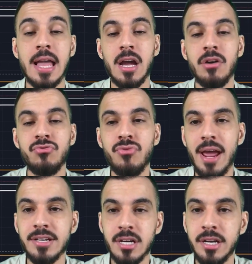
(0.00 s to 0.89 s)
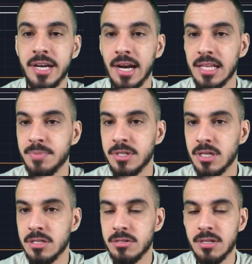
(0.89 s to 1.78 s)
correction here. Let me
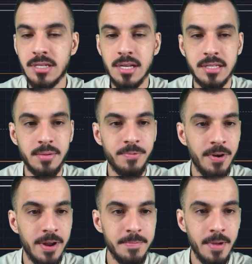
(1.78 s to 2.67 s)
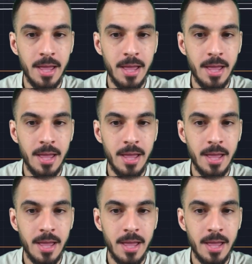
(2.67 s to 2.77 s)
change to the daily time frame